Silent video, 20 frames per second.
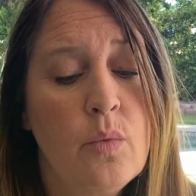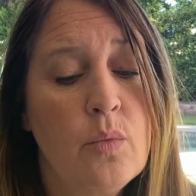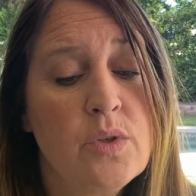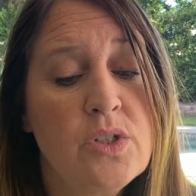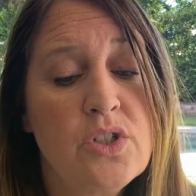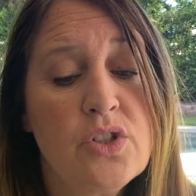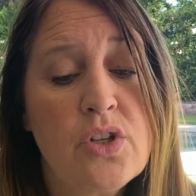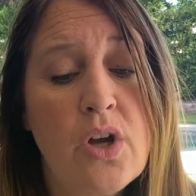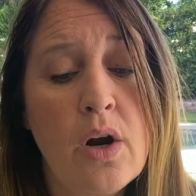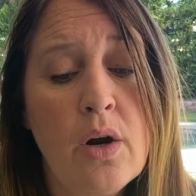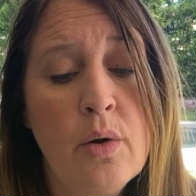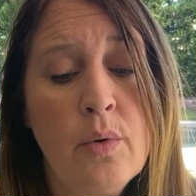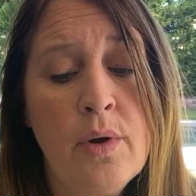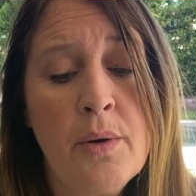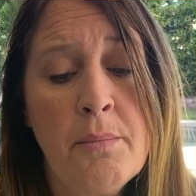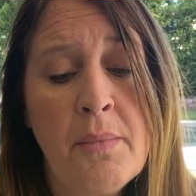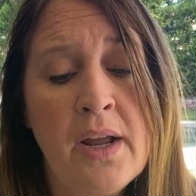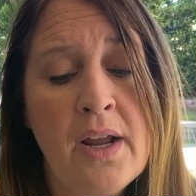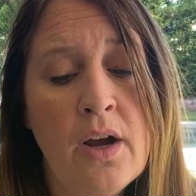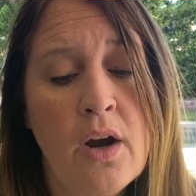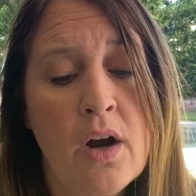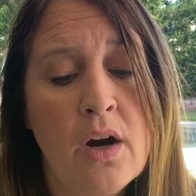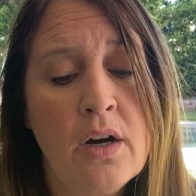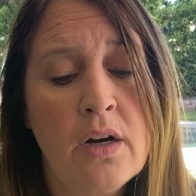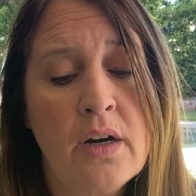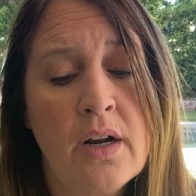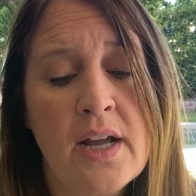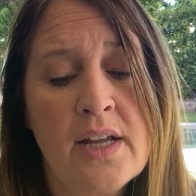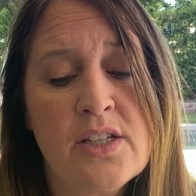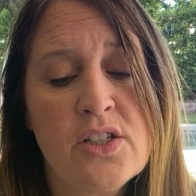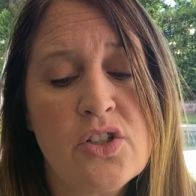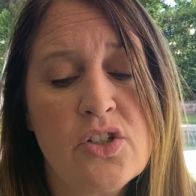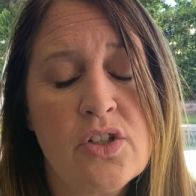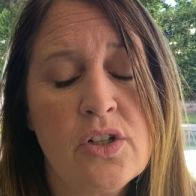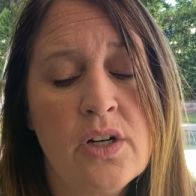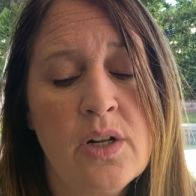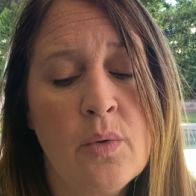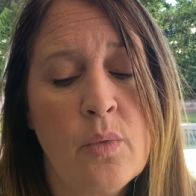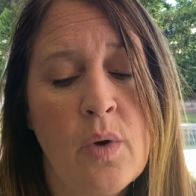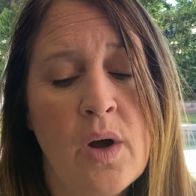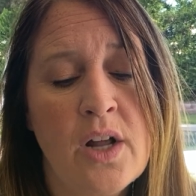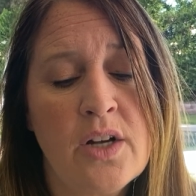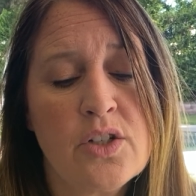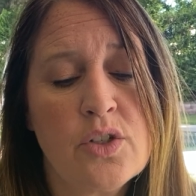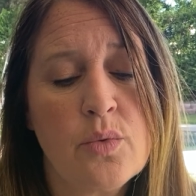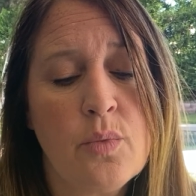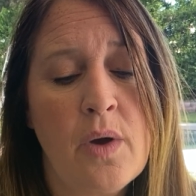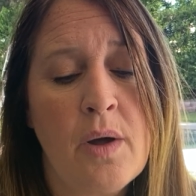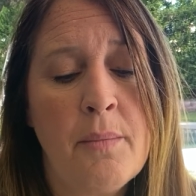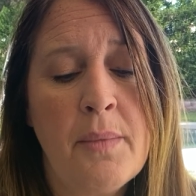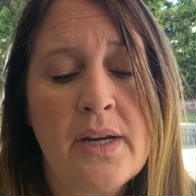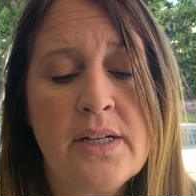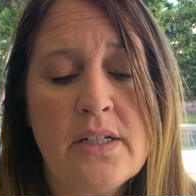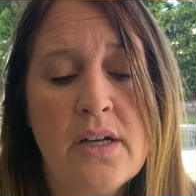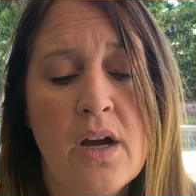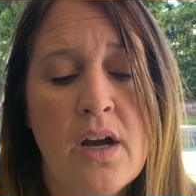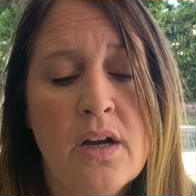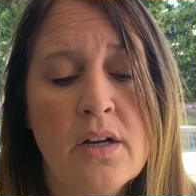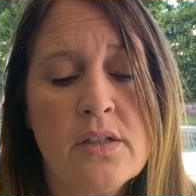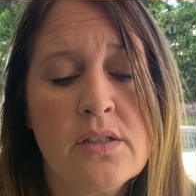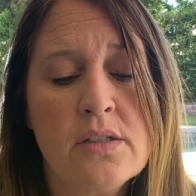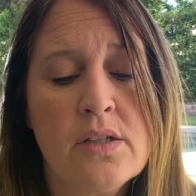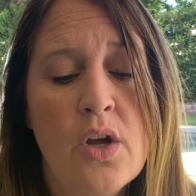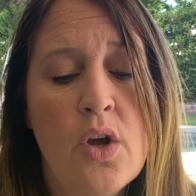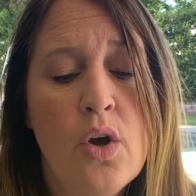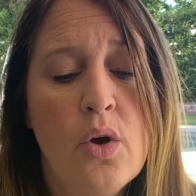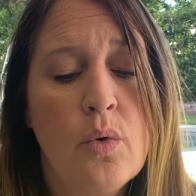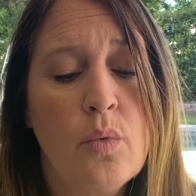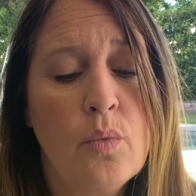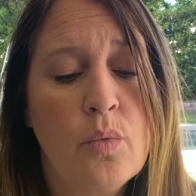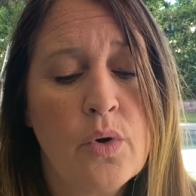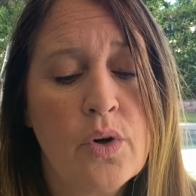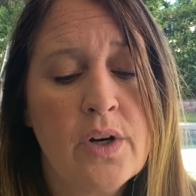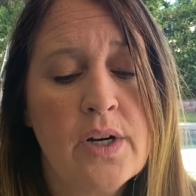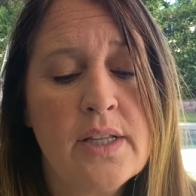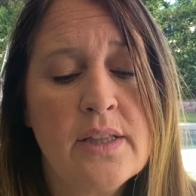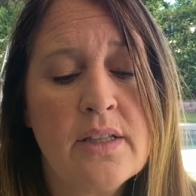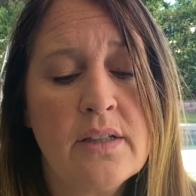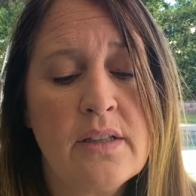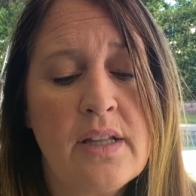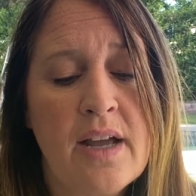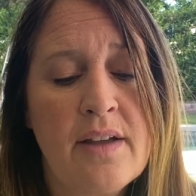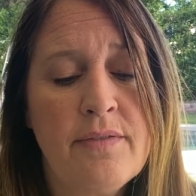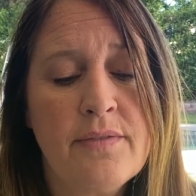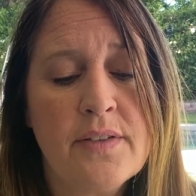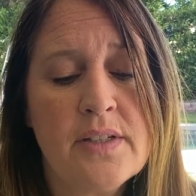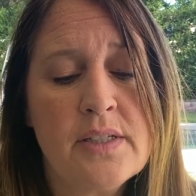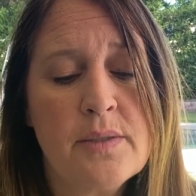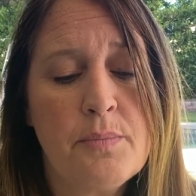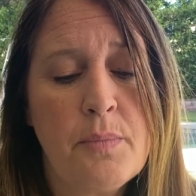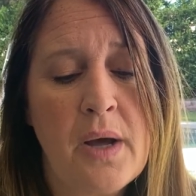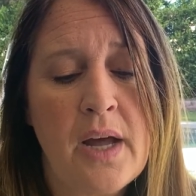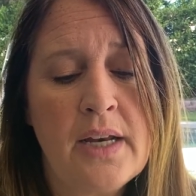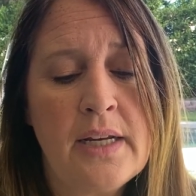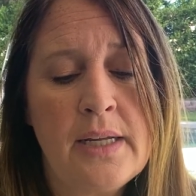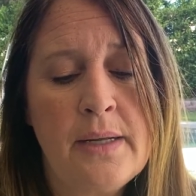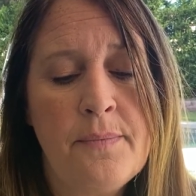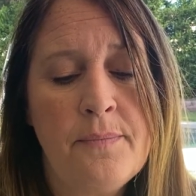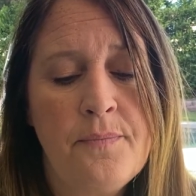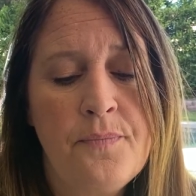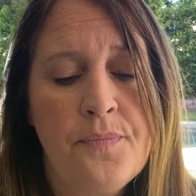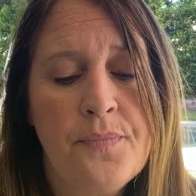With sorrow in my heart, I stood and watched while my dogs worried the lifeless body.